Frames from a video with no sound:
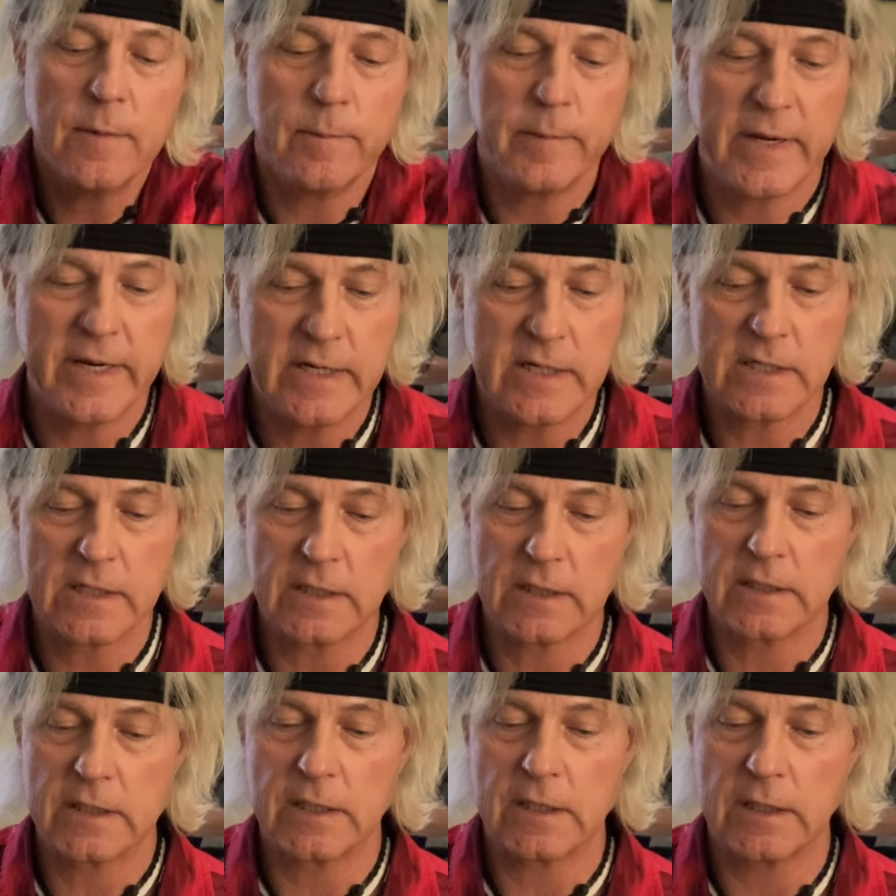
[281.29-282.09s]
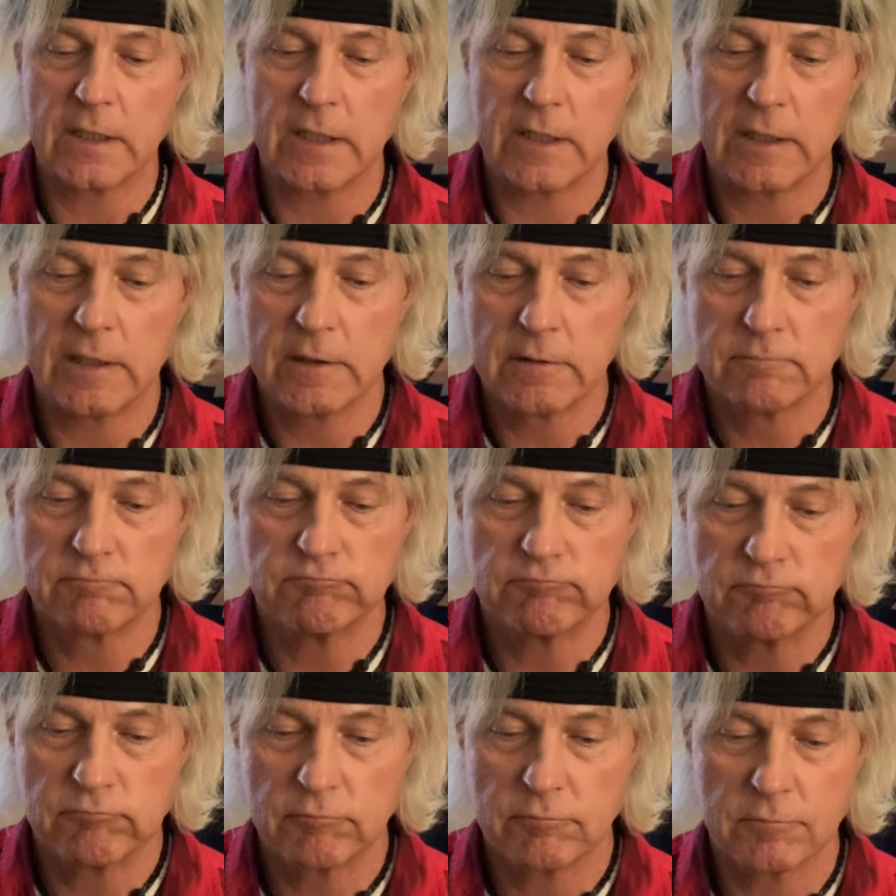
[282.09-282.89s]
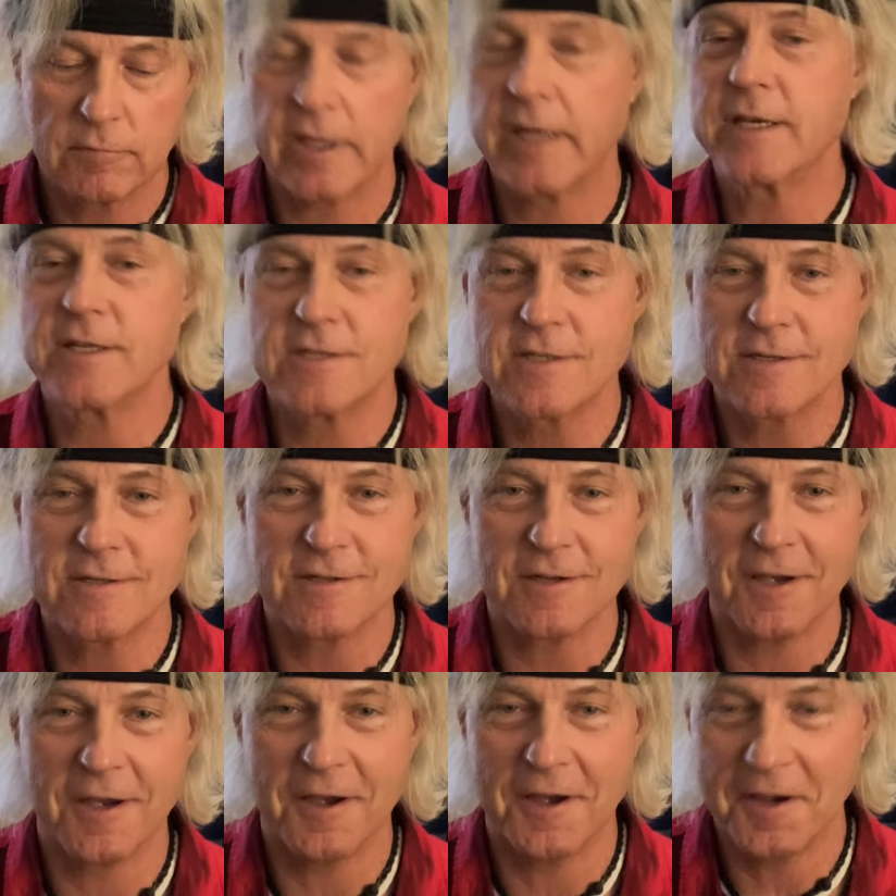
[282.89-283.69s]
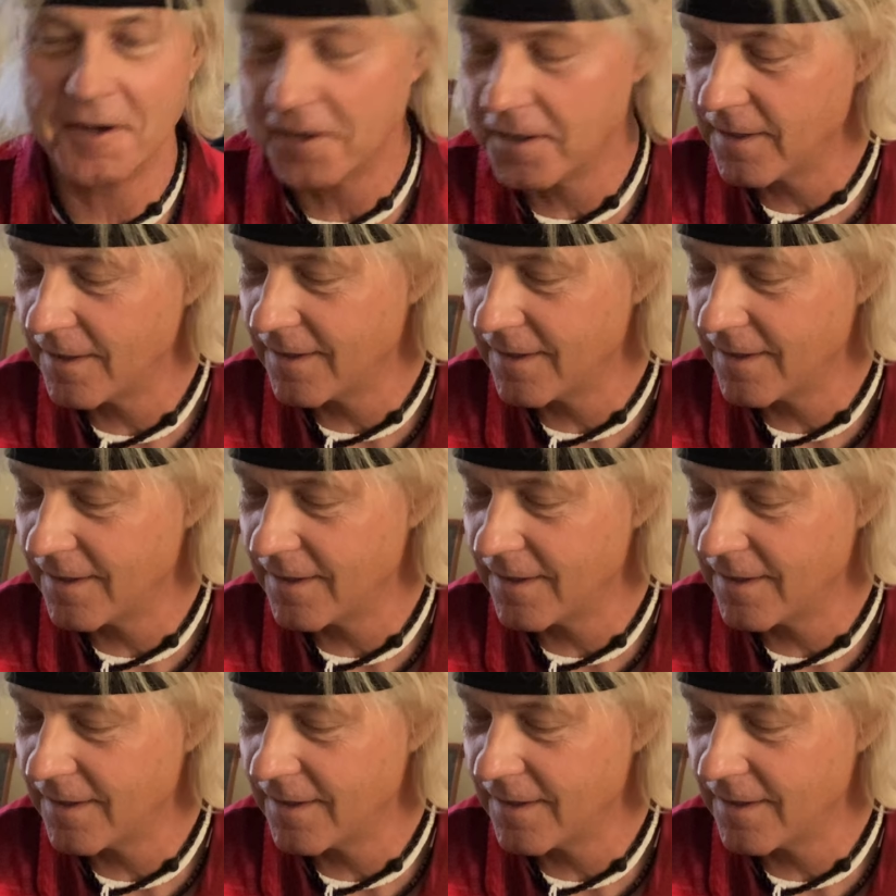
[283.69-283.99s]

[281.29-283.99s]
Made it a little less uh,